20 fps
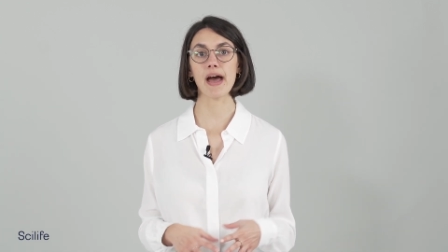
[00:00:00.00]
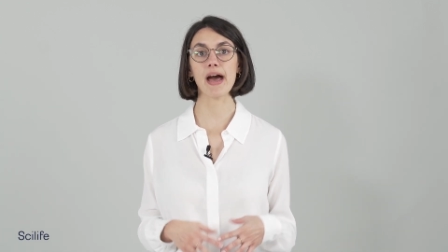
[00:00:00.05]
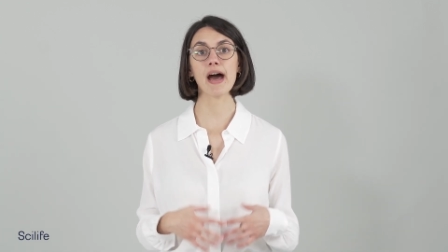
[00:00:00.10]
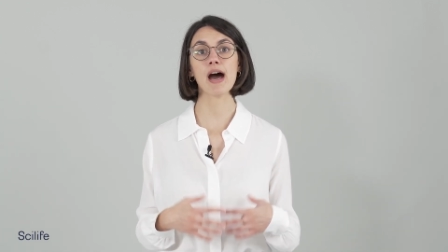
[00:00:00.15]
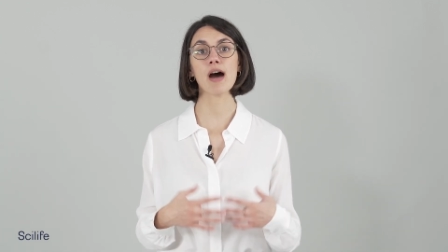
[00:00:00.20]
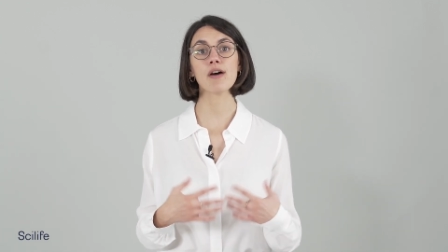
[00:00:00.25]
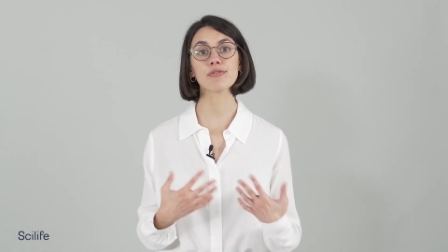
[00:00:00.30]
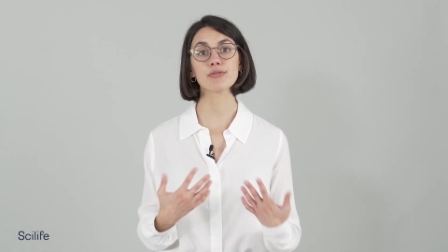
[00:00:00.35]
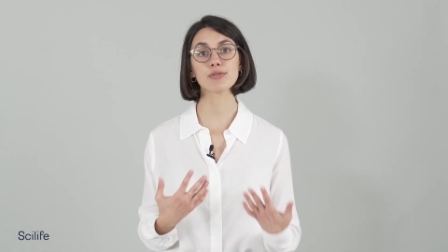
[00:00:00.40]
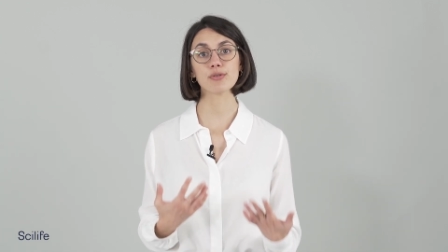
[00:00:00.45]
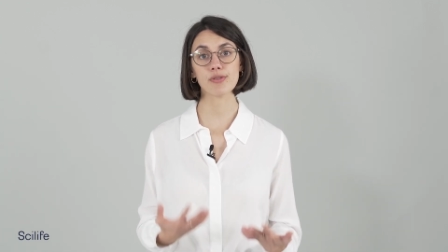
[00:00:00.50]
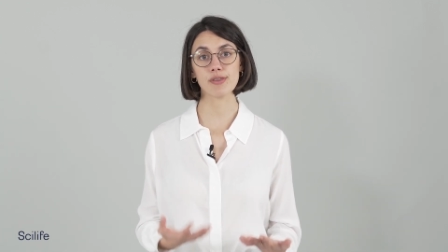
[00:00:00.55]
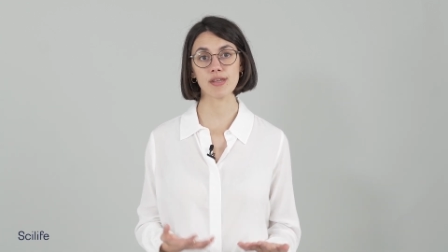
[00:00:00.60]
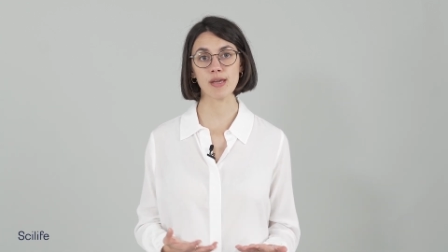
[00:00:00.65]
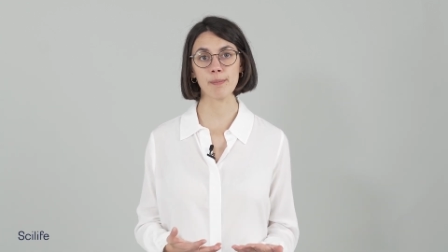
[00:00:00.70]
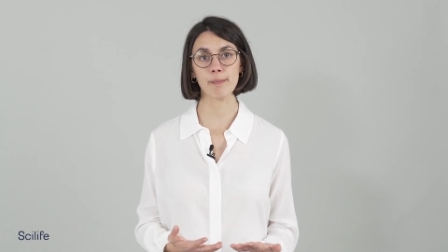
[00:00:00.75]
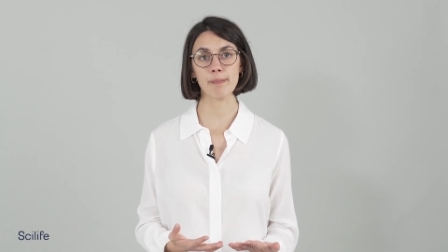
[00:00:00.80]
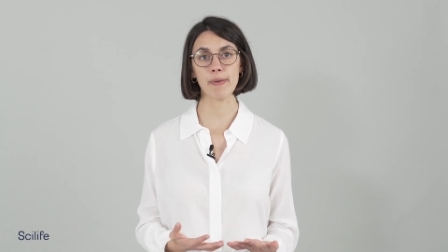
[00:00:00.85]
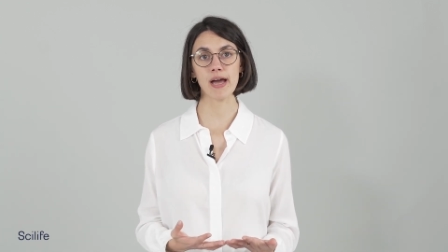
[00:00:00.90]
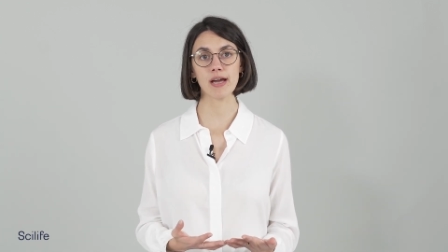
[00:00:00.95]
after the
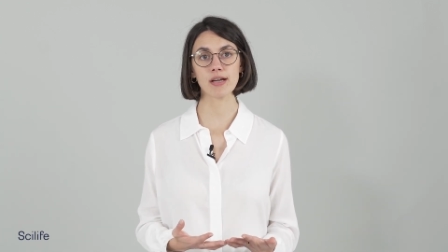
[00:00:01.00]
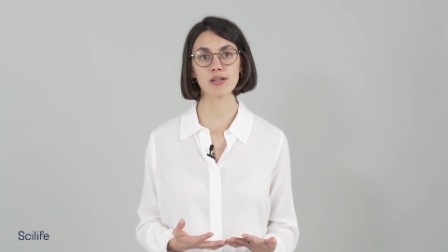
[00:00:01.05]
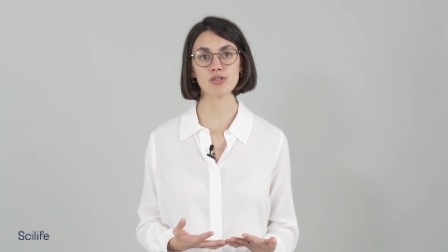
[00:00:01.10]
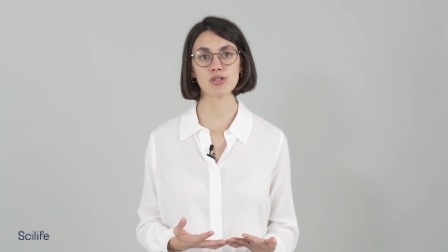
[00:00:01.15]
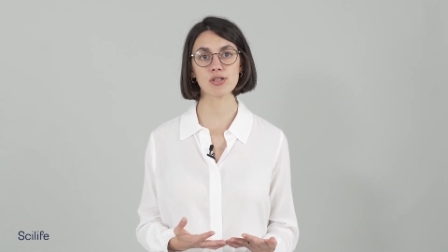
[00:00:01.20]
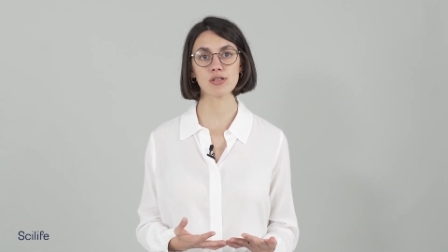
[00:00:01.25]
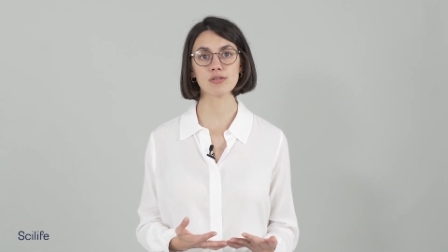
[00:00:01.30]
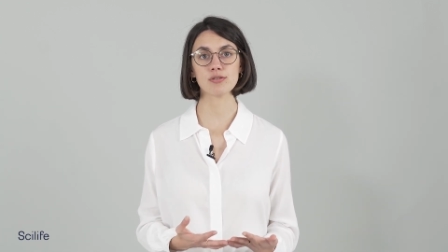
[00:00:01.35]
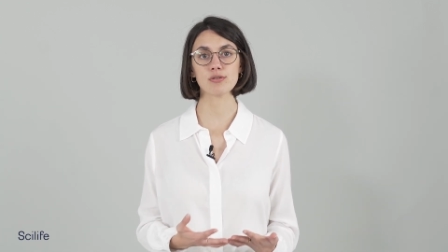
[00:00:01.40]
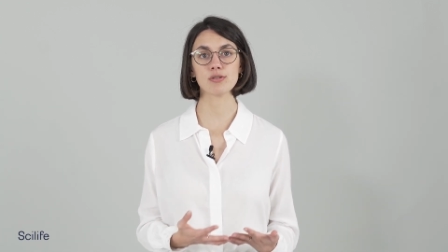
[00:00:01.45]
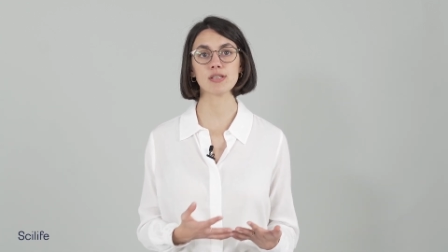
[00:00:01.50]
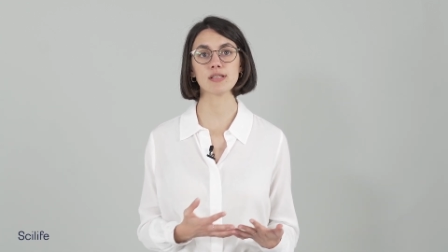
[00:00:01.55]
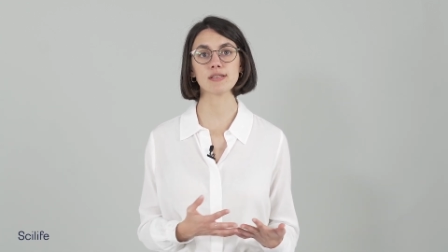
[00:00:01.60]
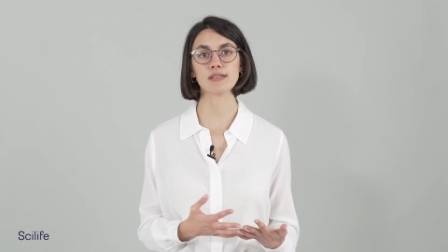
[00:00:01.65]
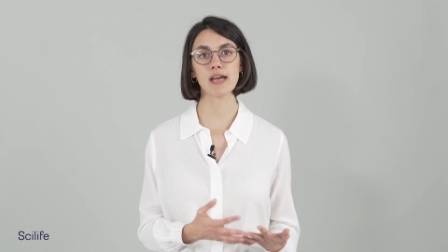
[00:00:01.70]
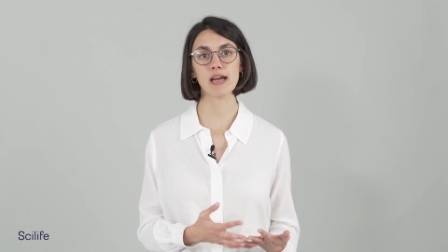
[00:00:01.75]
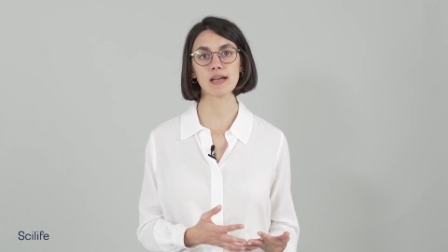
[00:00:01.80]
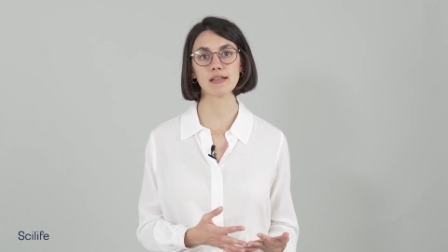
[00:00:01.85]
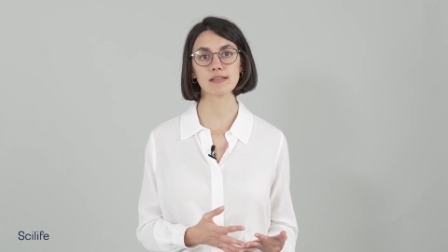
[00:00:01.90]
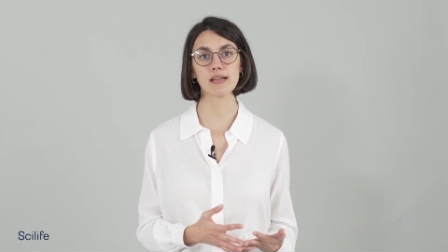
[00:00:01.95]
unpackaging to
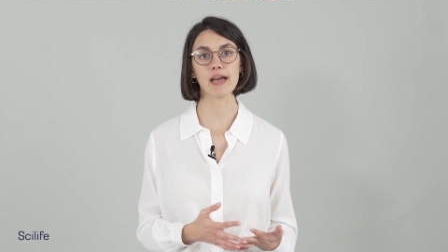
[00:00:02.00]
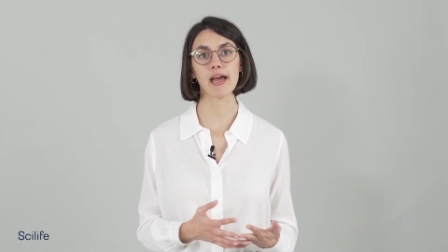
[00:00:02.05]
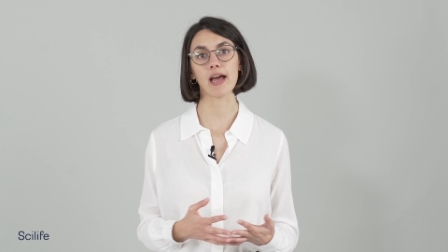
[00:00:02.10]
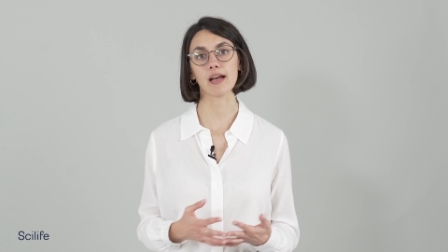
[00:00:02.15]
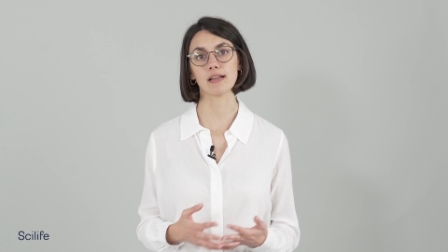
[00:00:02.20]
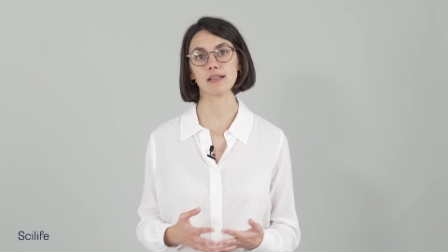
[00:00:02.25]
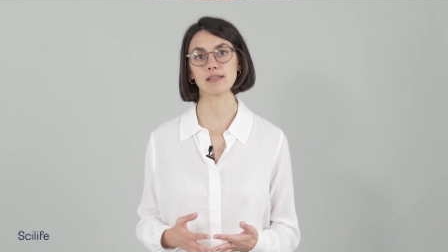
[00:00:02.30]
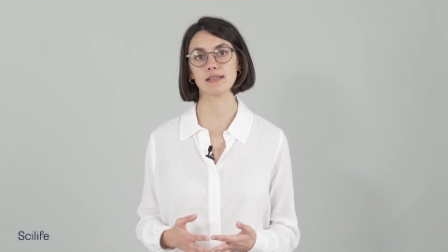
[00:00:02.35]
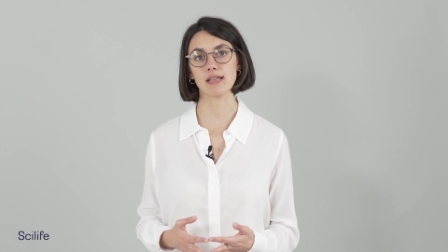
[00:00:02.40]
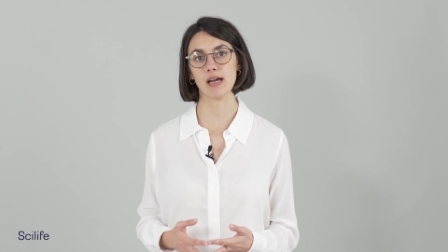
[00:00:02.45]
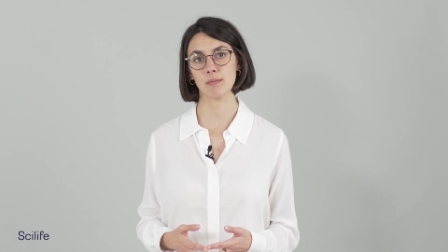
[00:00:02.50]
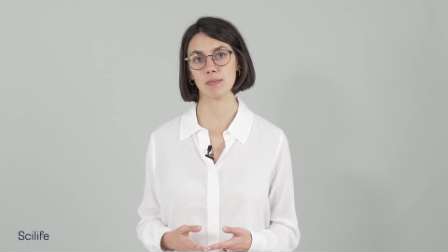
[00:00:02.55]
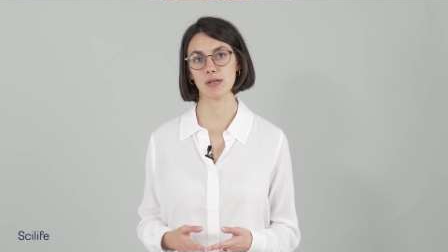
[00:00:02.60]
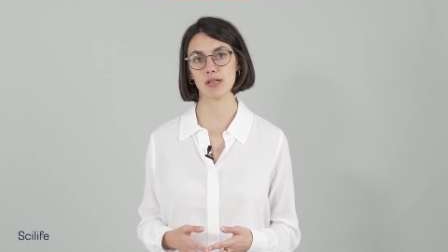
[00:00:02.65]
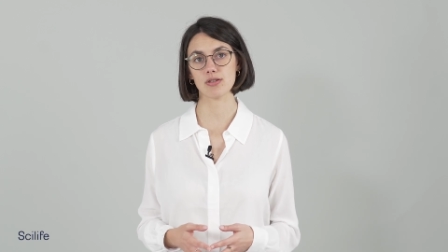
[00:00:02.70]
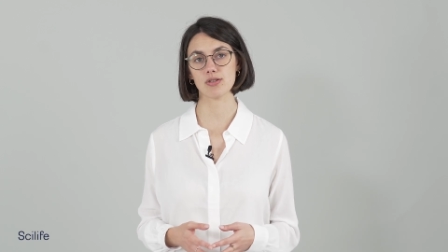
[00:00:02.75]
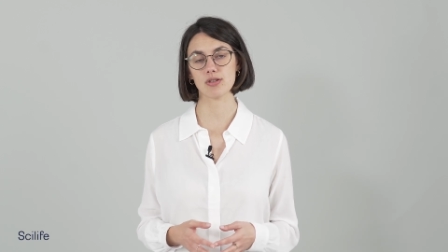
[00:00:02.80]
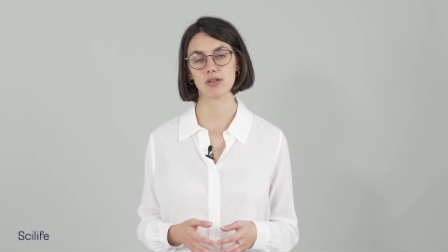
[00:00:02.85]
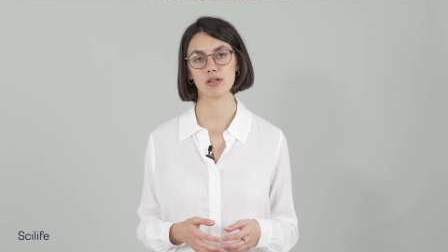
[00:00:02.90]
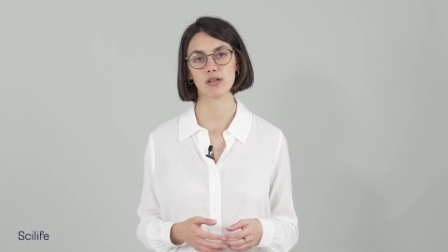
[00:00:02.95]
detect any
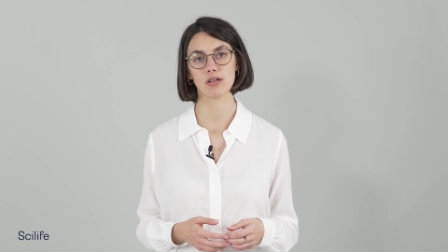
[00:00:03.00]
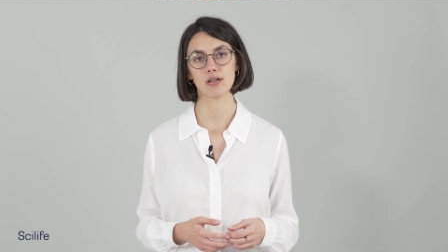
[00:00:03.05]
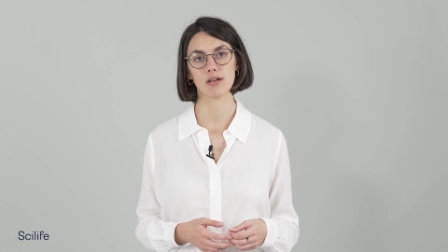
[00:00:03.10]
damage.